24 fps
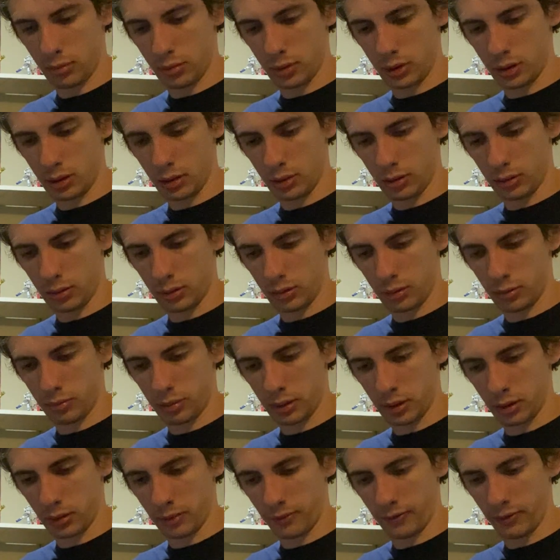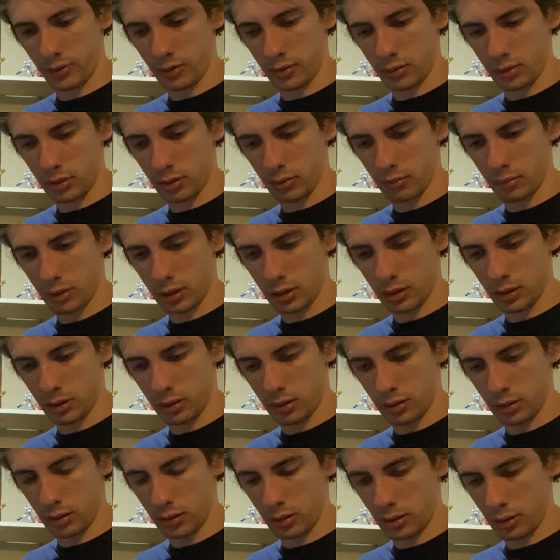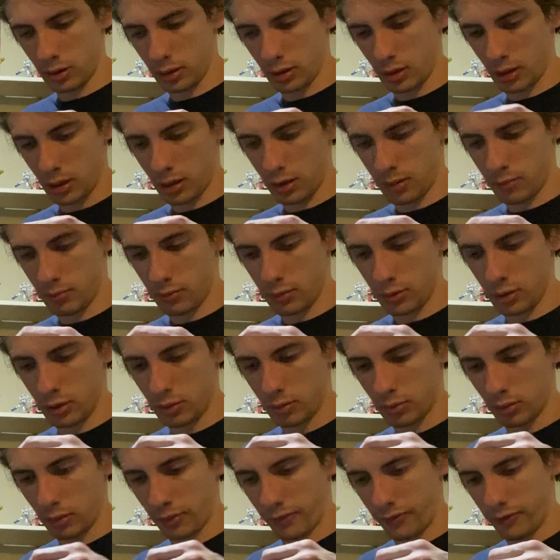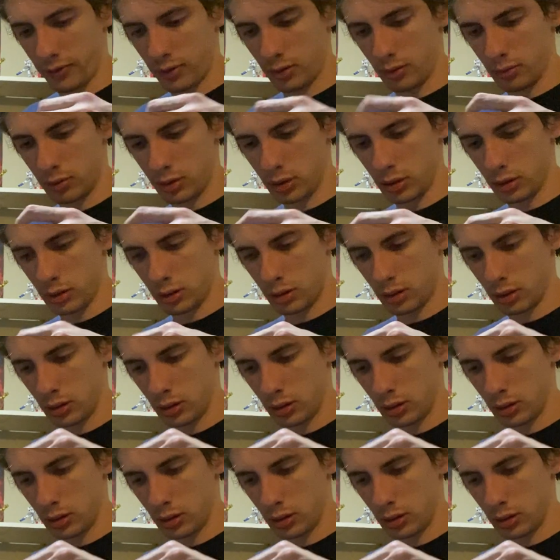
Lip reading: It's a little bit confusing, but I'm no Confucius.